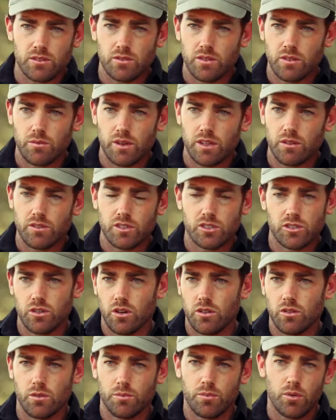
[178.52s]
to him, whether he's
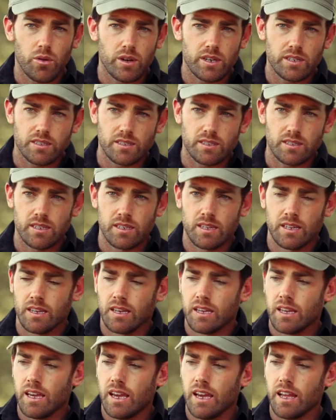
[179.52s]
shot or poisoned,
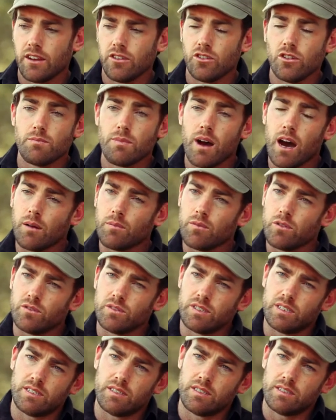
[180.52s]
and a new male
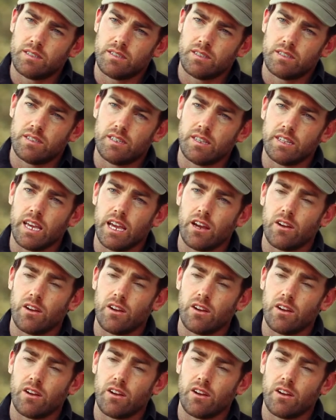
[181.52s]
moves into the